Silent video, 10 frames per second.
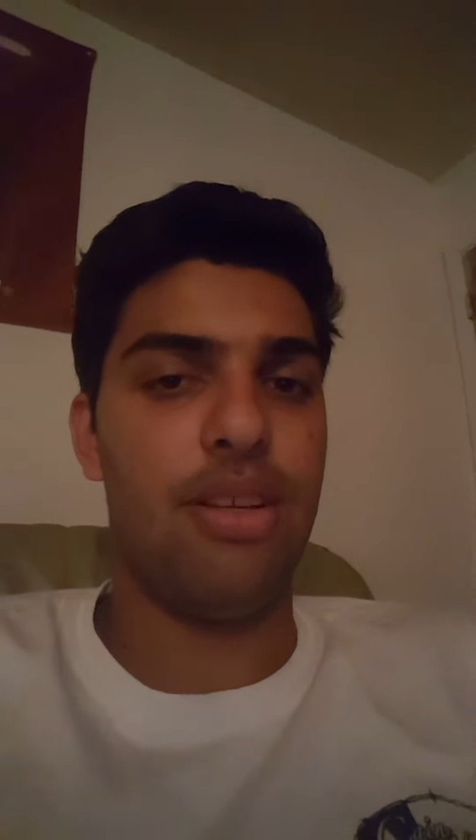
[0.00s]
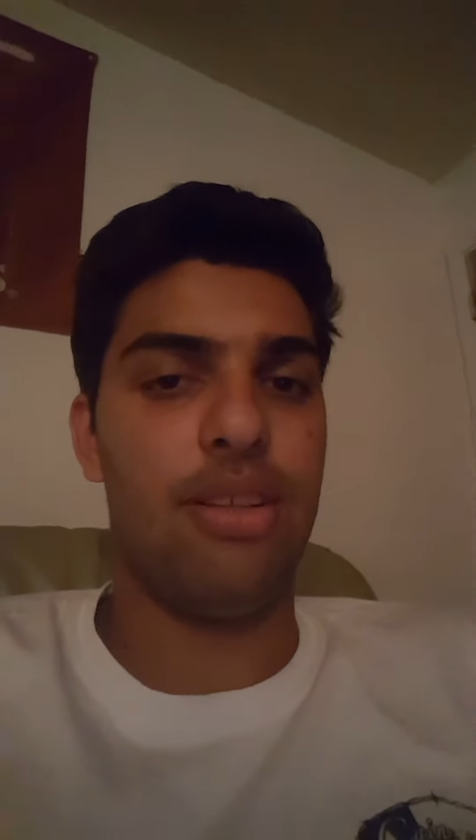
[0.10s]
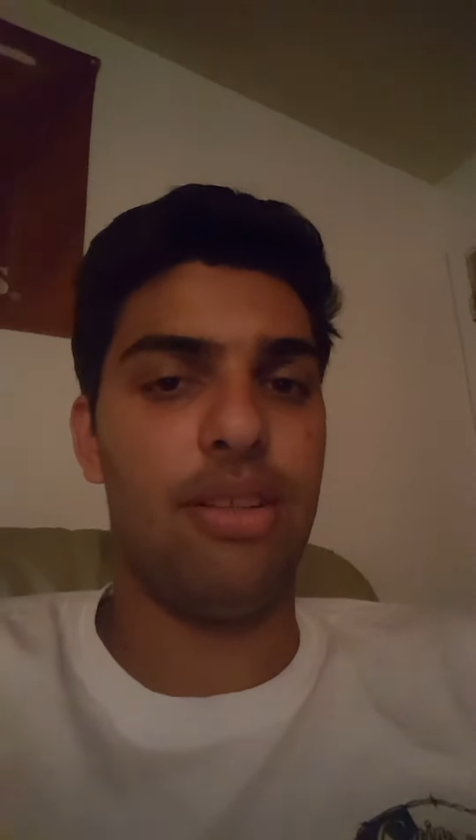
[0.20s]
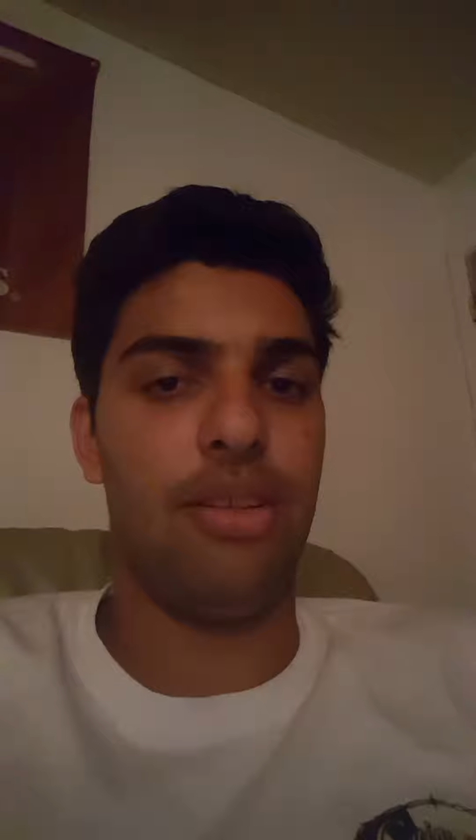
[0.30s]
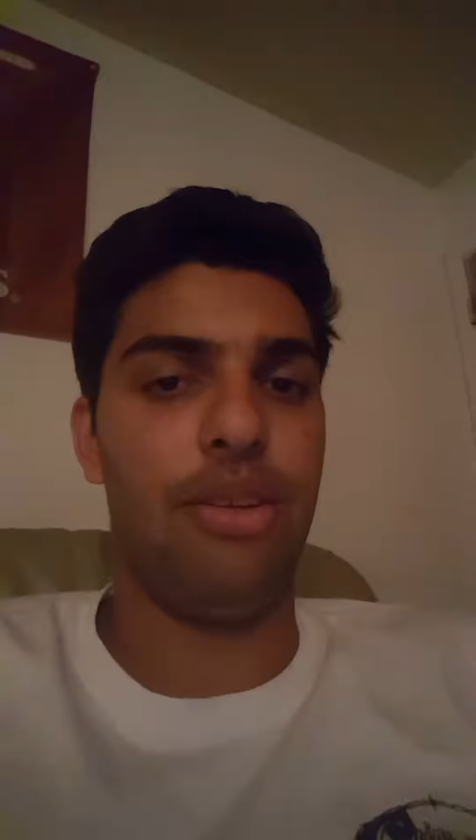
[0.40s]

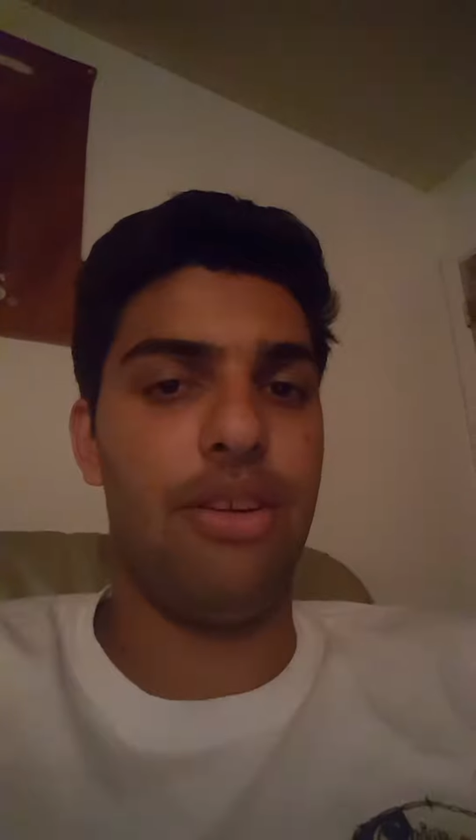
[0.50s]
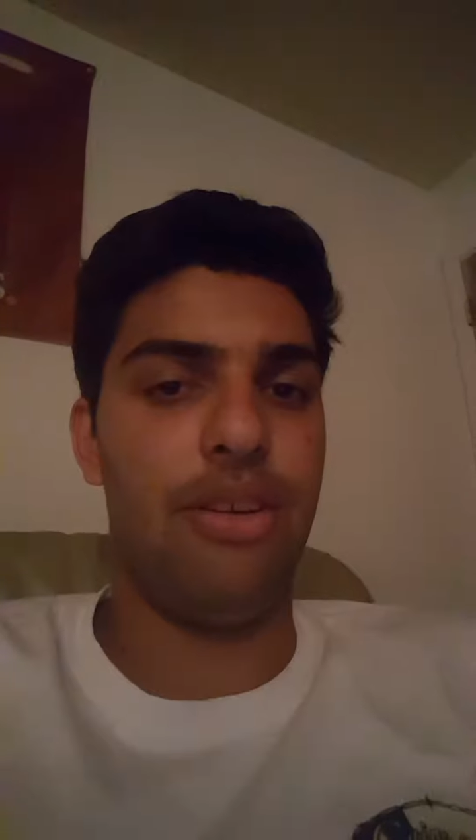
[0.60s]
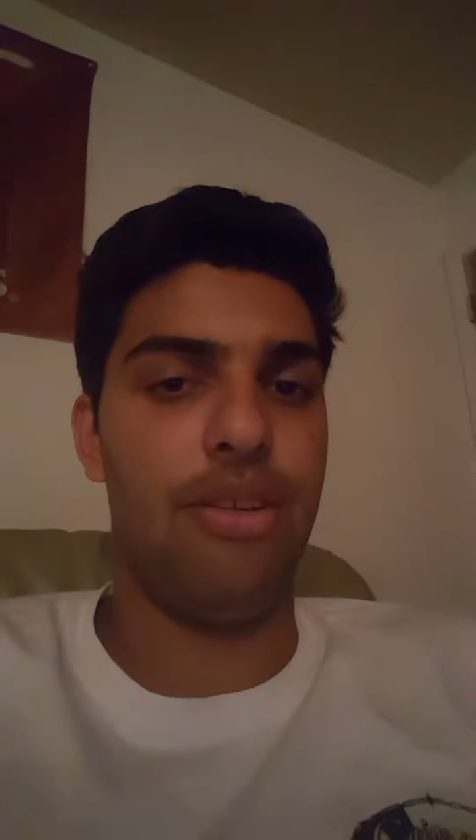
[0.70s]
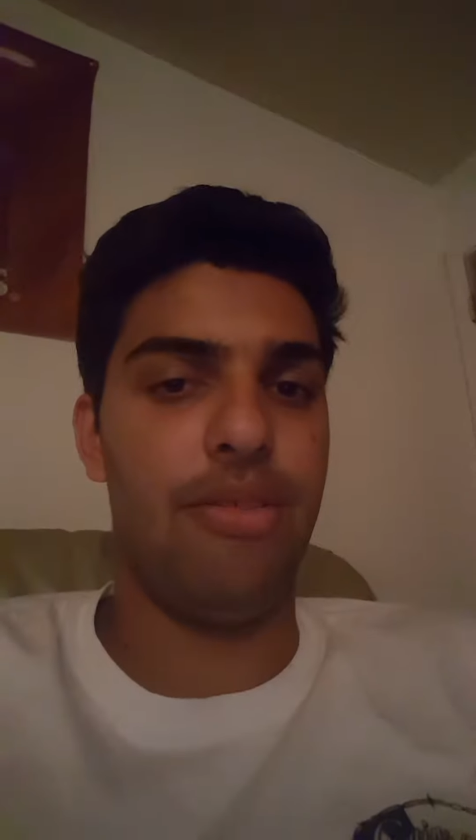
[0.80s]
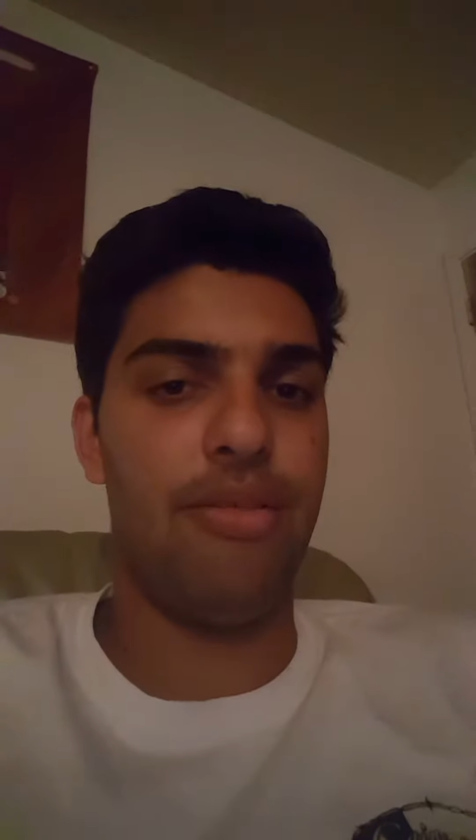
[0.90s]
little
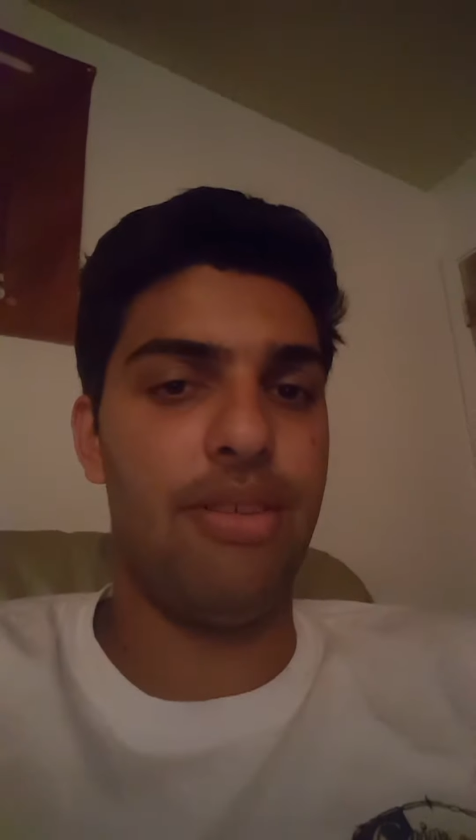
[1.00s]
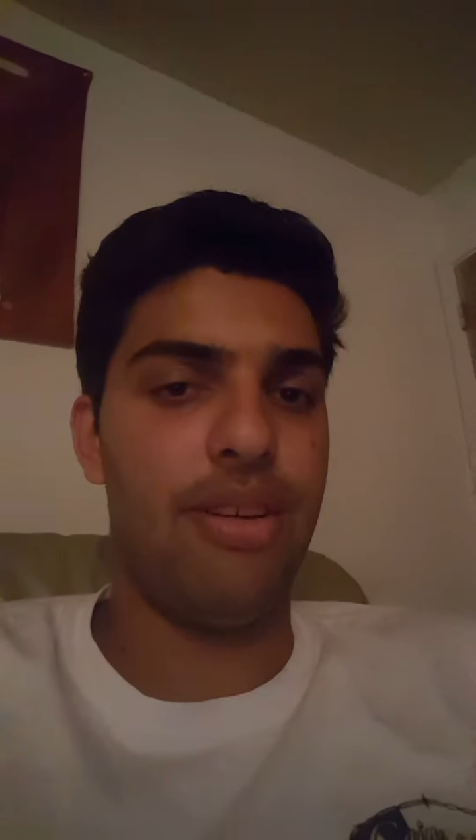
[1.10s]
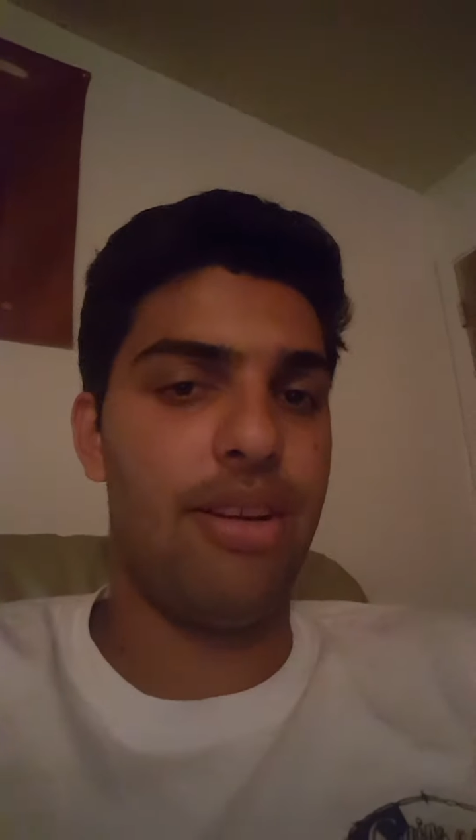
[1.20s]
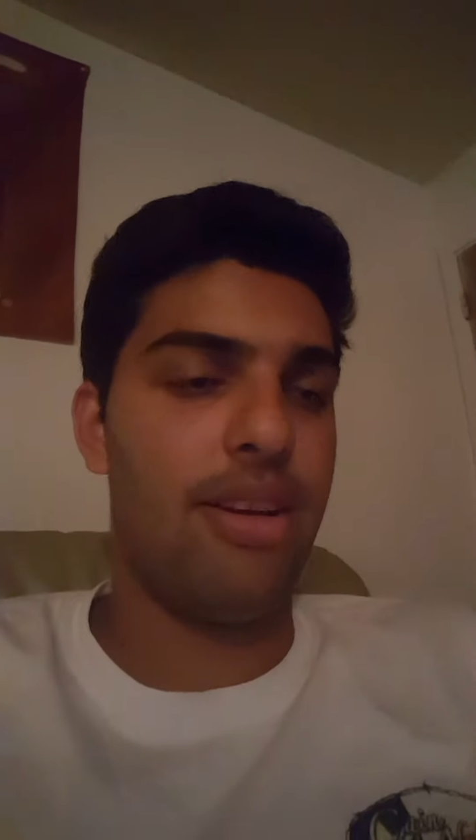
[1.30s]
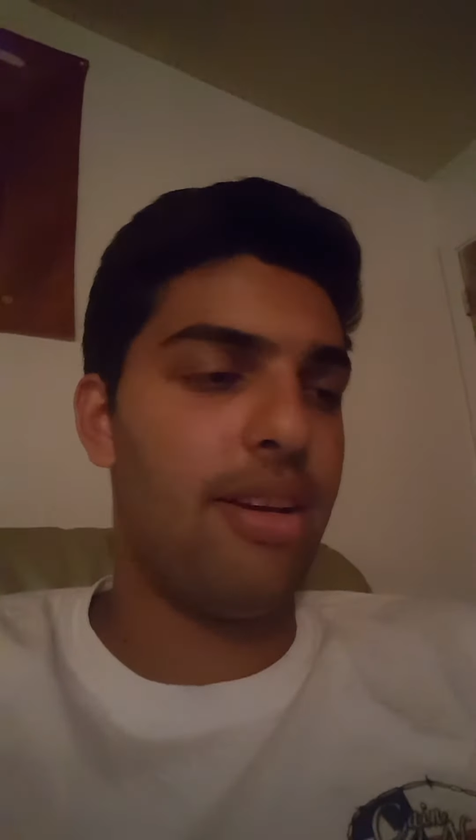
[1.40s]
dude,
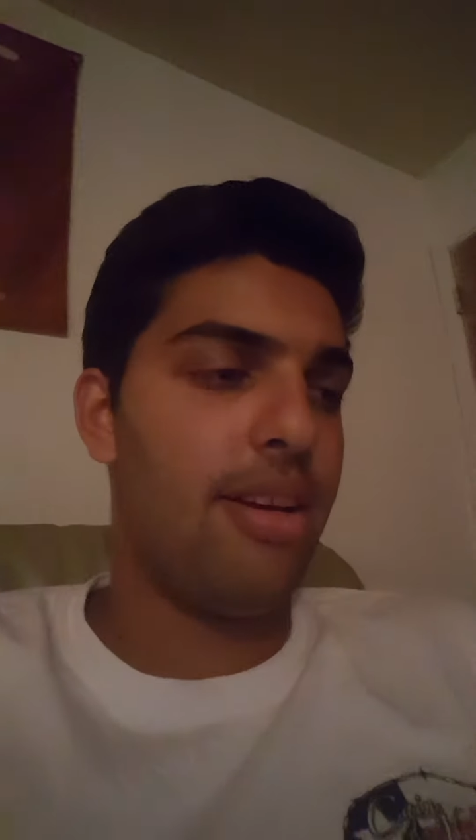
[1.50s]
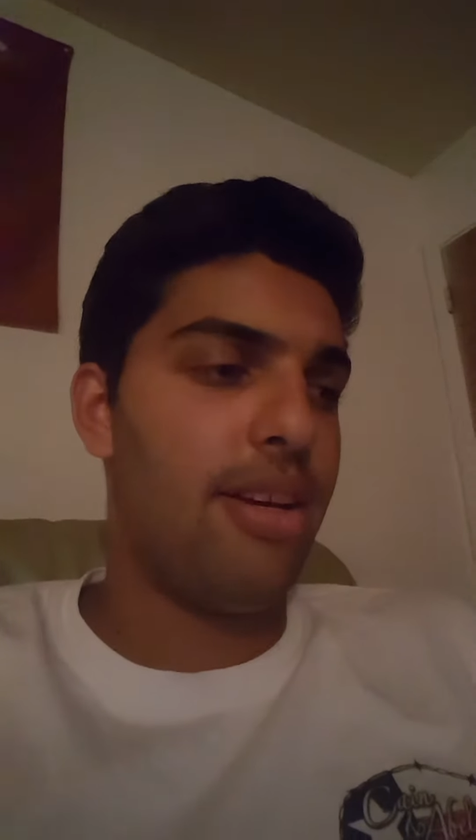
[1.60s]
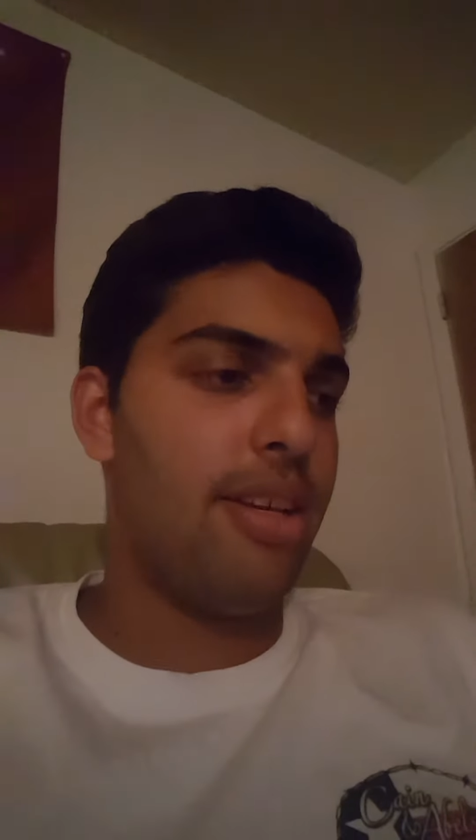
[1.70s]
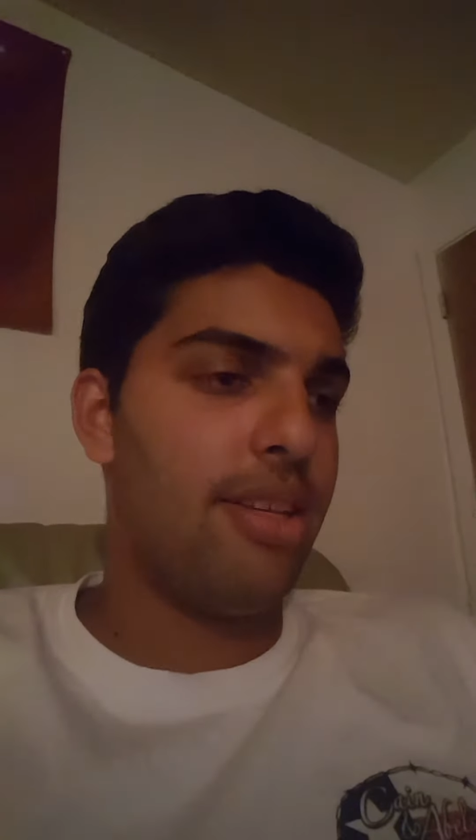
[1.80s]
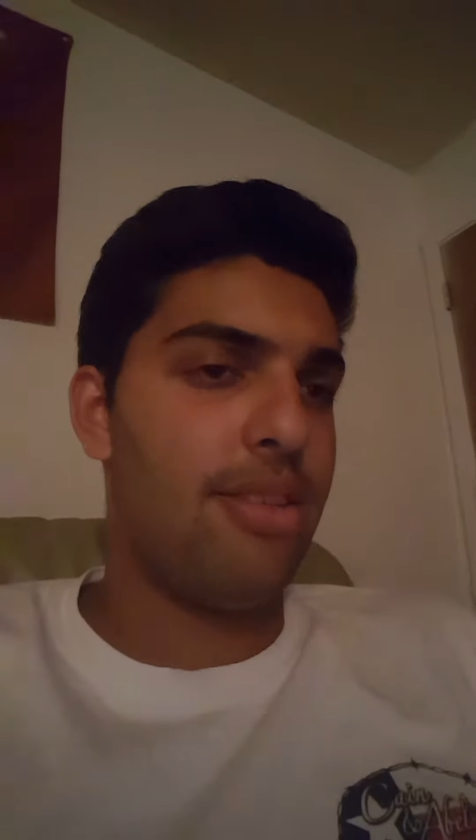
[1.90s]

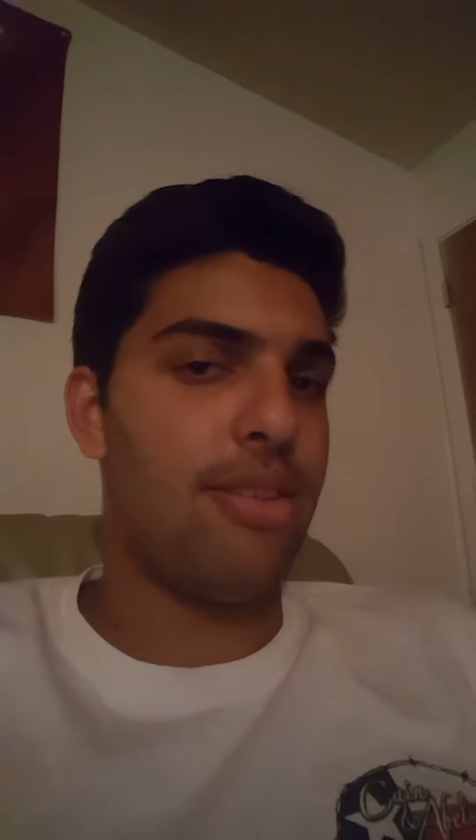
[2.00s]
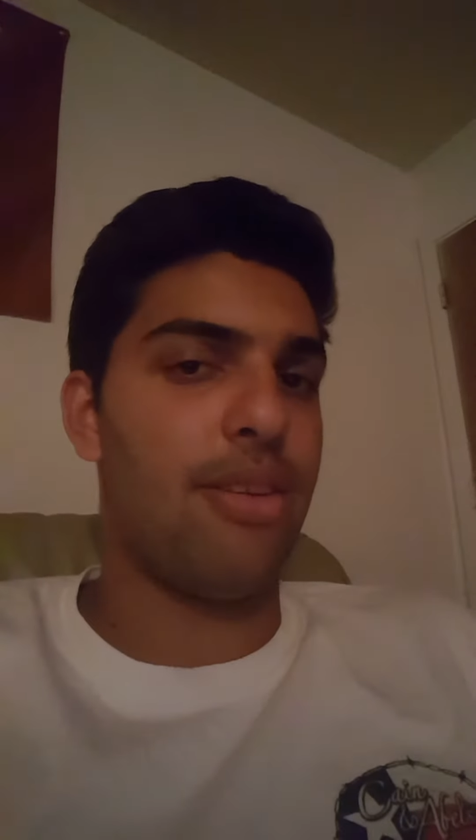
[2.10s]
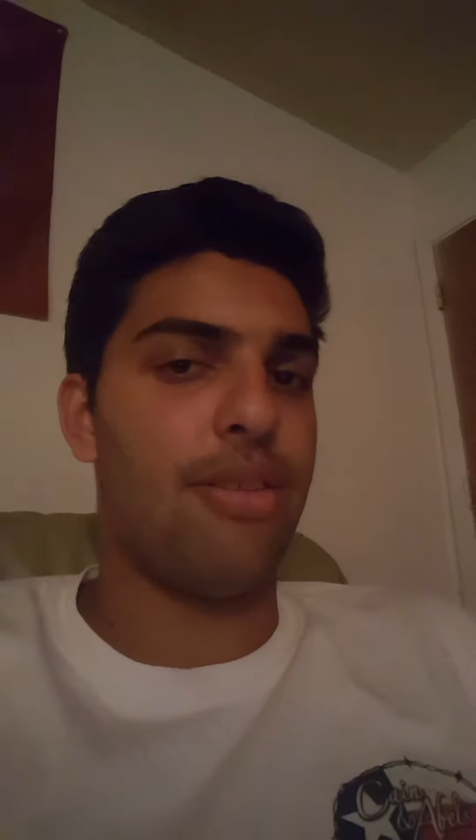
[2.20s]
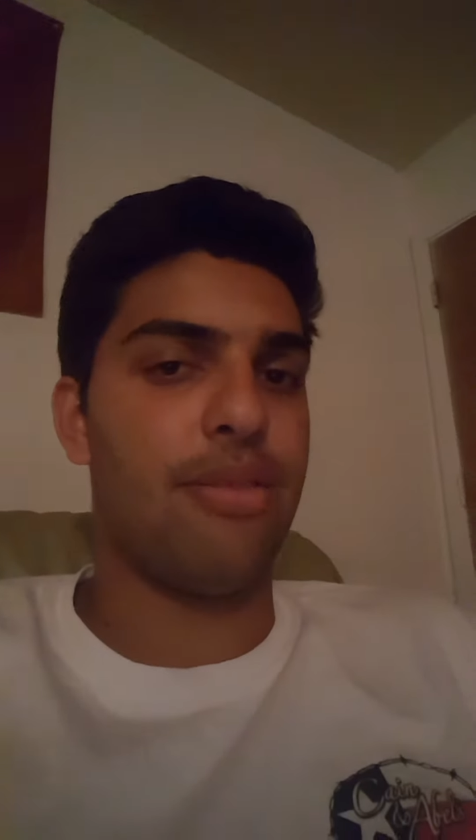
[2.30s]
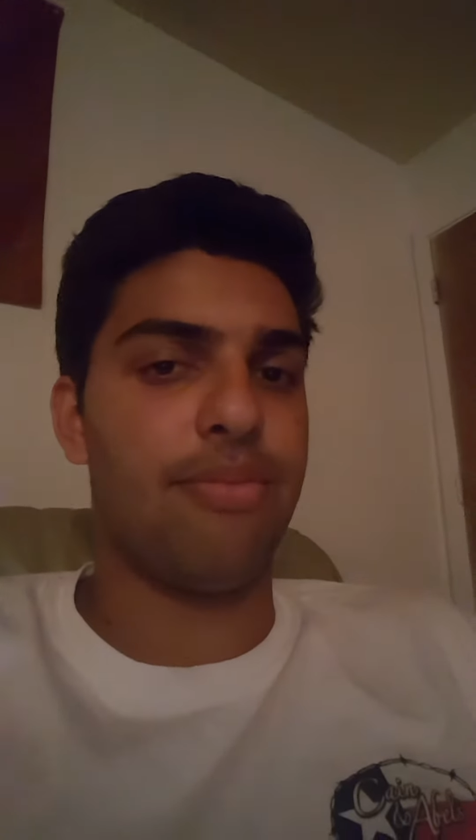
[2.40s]

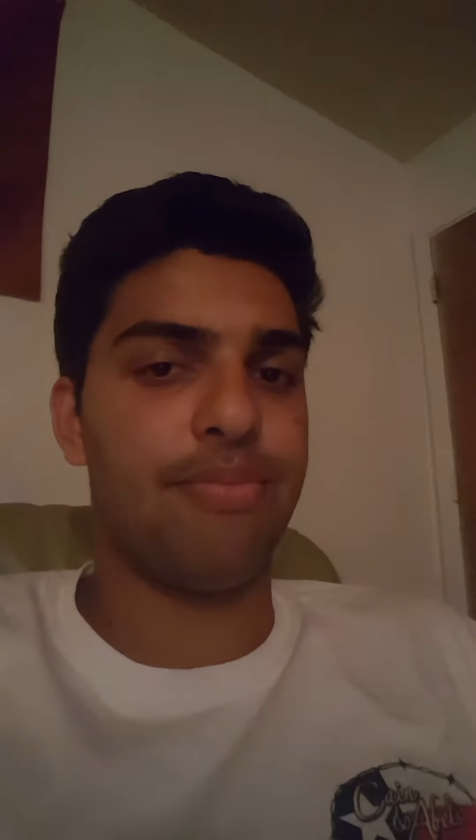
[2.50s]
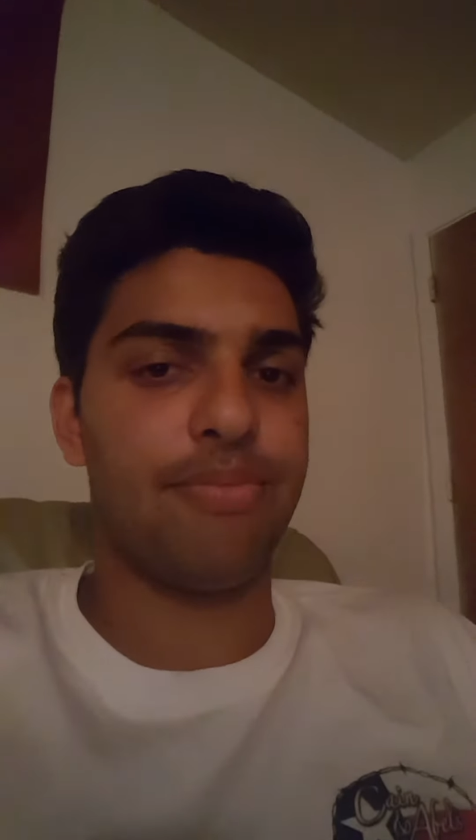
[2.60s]
so